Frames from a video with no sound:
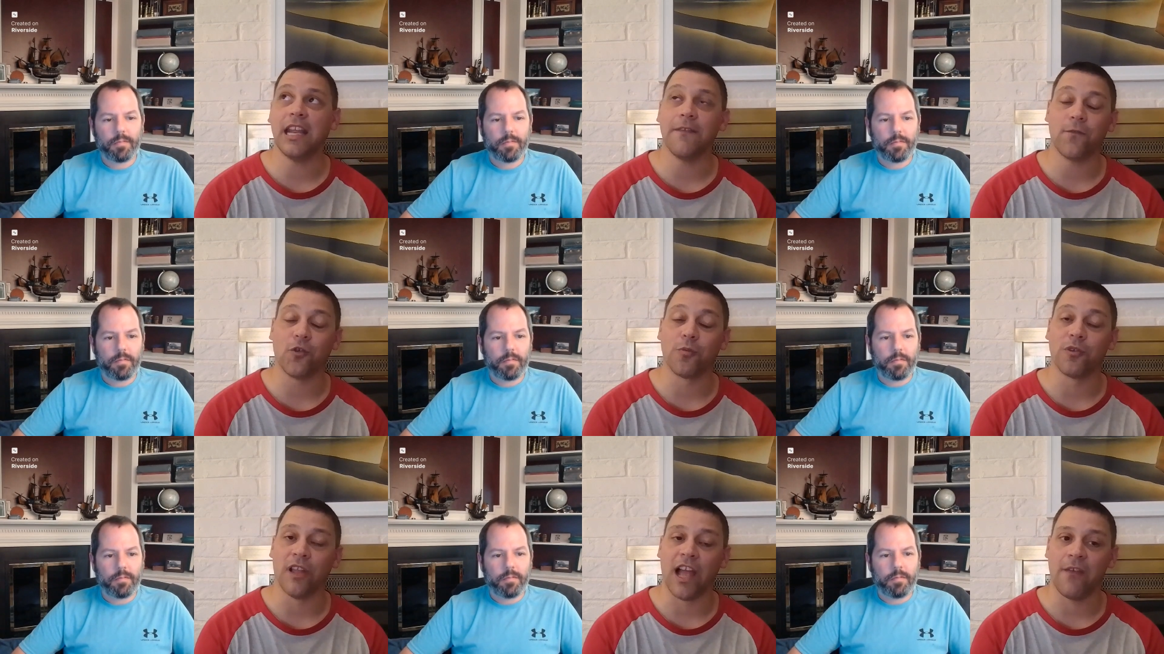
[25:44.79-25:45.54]
Speaker 1: in a
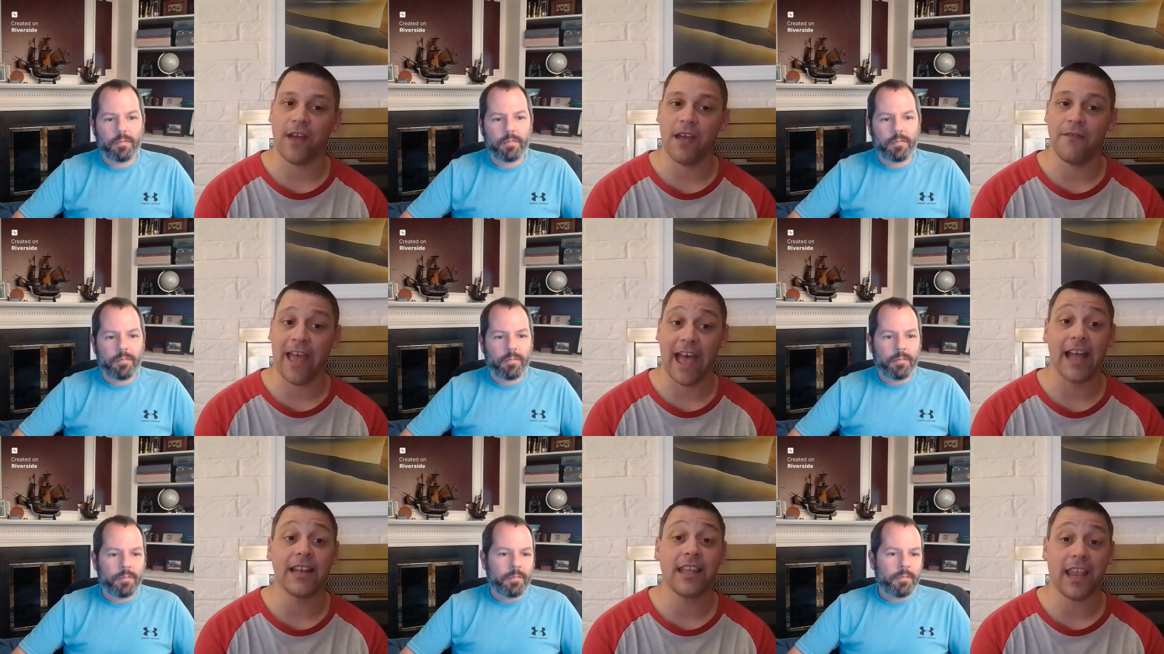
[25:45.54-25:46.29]
former life, I've
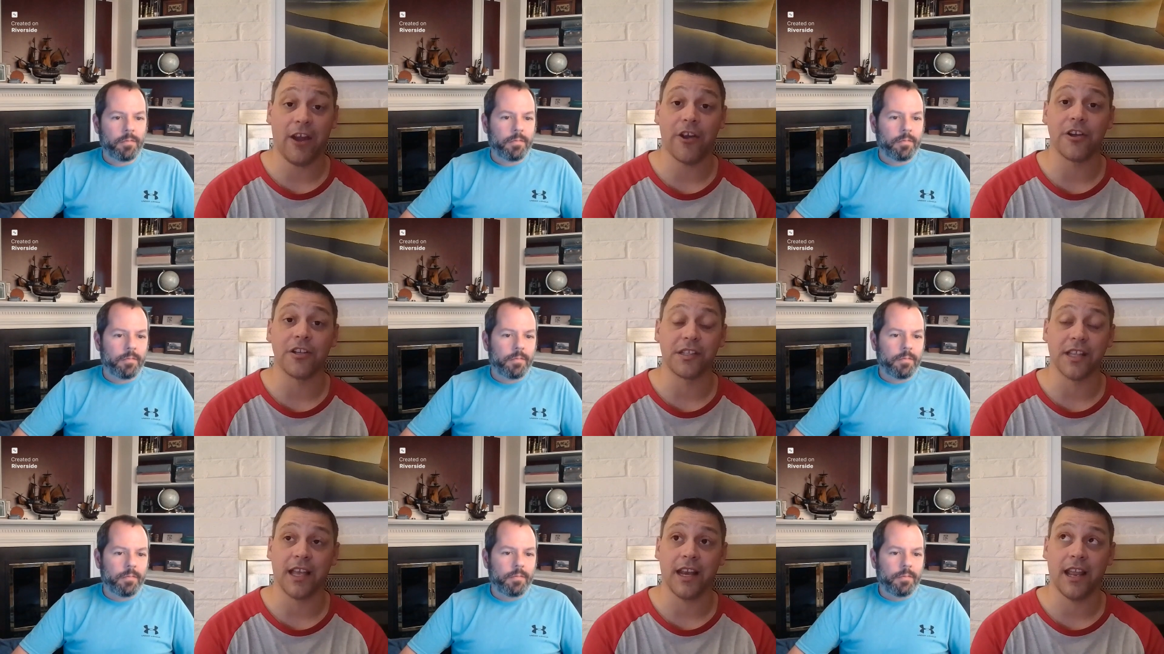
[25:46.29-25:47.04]
had
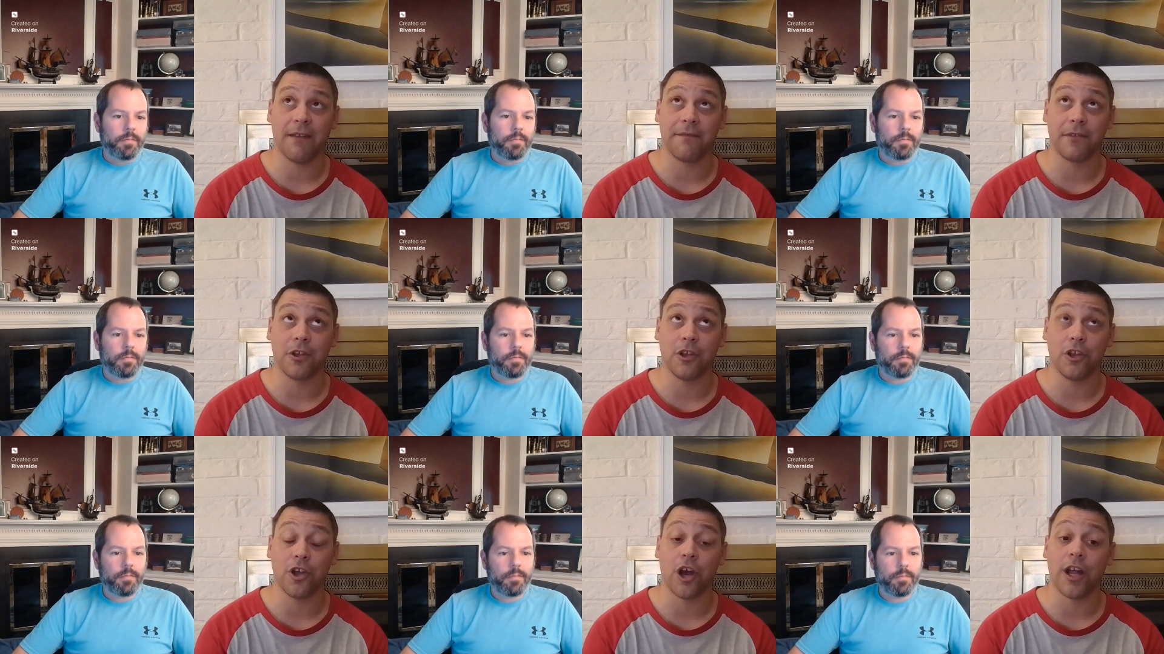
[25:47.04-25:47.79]
carriers that have
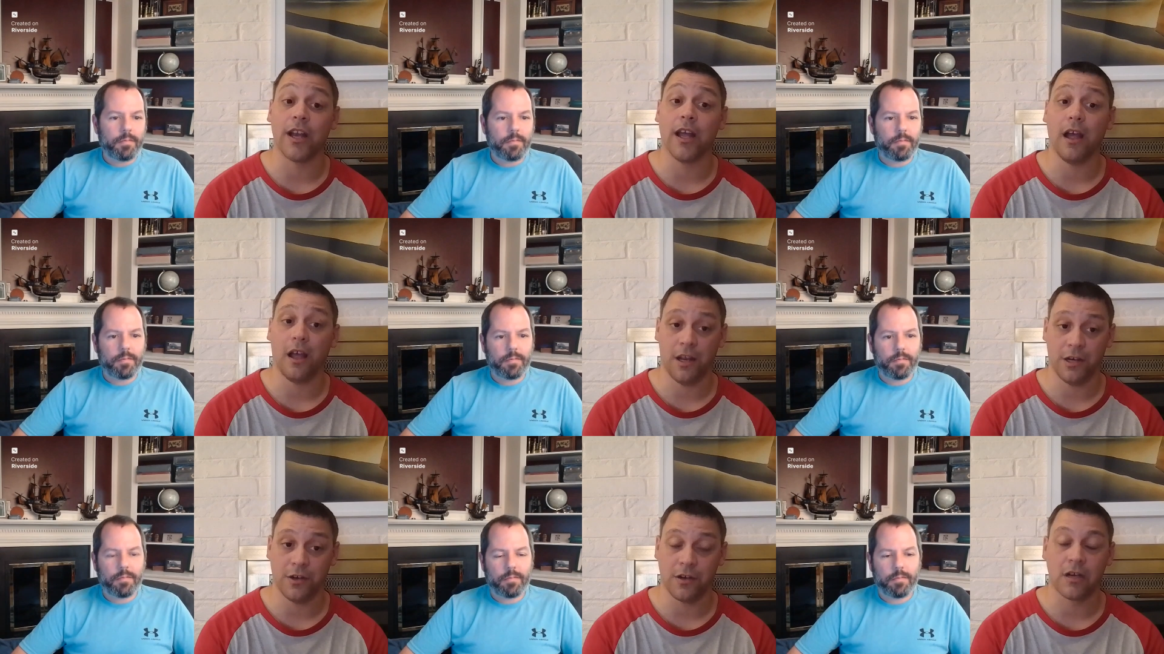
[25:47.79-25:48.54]
gone
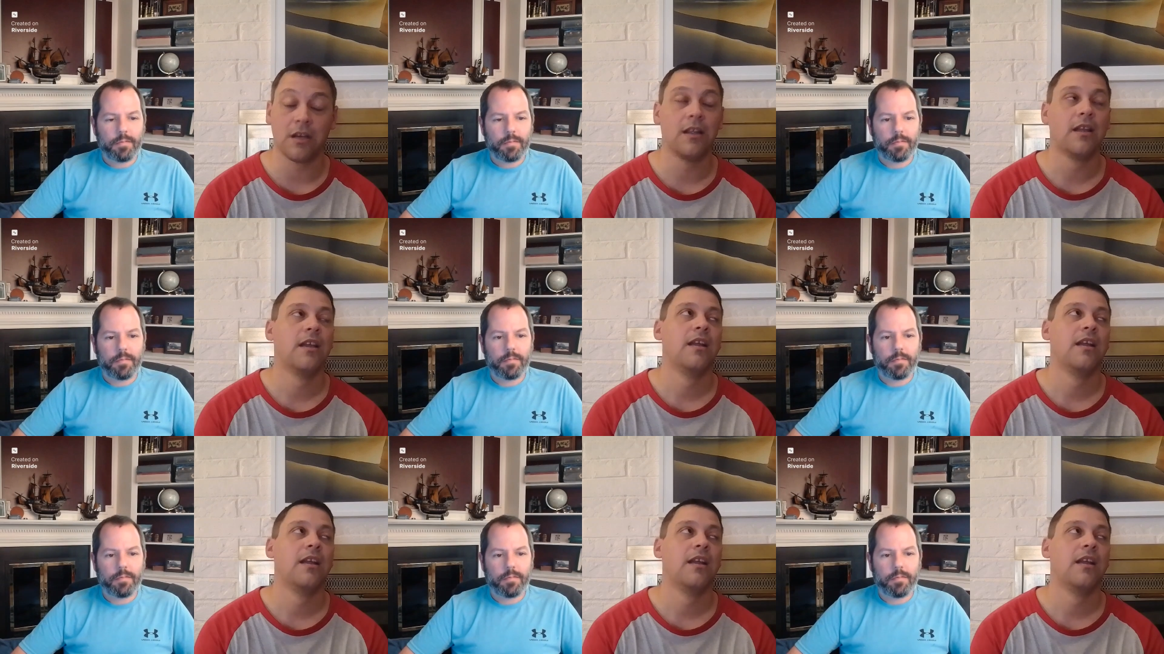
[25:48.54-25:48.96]
under.